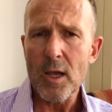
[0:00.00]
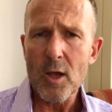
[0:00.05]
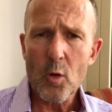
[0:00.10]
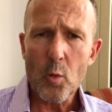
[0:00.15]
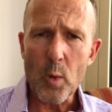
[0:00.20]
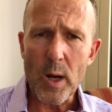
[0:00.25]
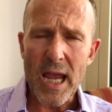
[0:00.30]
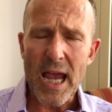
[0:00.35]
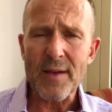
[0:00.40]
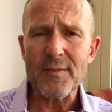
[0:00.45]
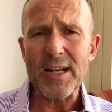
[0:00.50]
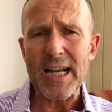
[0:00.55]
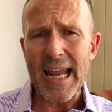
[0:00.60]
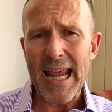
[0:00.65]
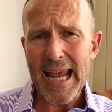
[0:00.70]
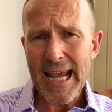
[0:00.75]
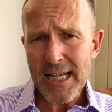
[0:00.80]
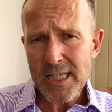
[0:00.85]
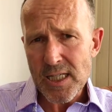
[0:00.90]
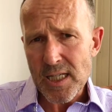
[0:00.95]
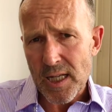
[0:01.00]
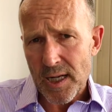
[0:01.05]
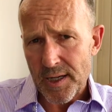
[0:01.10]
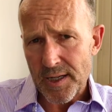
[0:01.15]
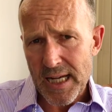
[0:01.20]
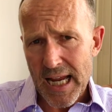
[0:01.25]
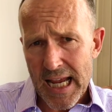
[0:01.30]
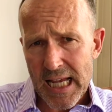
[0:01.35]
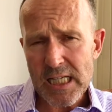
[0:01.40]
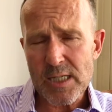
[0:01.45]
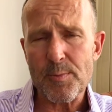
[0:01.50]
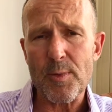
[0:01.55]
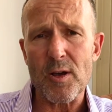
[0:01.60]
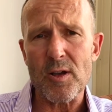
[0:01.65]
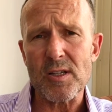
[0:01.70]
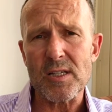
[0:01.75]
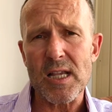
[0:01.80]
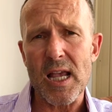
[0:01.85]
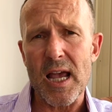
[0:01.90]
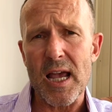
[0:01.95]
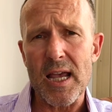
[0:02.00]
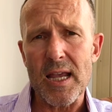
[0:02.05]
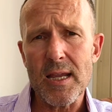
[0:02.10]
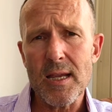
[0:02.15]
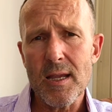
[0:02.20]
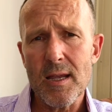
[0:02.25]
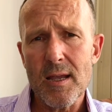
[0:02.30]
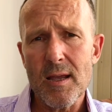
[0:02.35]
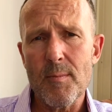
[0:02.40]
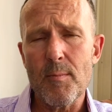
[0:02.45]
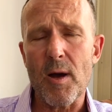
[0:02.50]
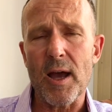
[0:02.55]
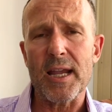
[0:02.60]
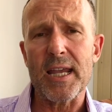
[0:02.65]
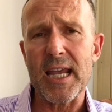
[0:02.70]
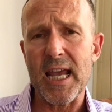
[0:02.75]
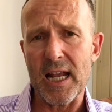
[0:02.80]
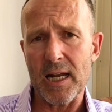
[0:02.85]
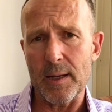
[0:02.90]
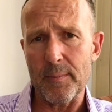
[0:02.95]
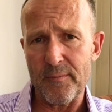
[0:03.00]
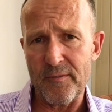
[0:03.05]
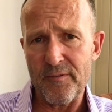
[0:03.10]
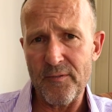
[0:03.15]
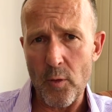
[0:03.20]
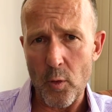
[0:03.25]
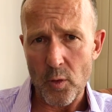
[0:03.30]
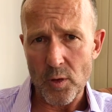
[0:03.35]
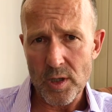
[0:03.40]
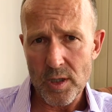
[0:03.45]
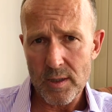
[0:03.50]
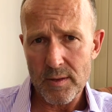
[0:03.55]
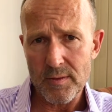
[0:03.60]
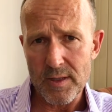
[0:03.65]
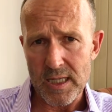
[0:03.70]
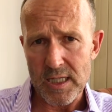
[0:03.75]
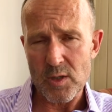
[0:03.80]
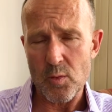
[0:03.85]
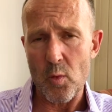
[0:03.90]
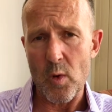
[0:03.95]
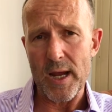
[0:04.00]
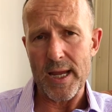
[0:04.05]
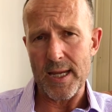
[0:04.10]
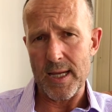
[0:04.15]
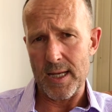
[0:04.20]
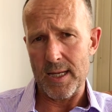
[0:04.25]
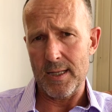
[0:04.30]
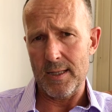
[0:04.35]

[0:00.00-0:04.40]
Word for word: We have an excellent expose by Callum Foote this week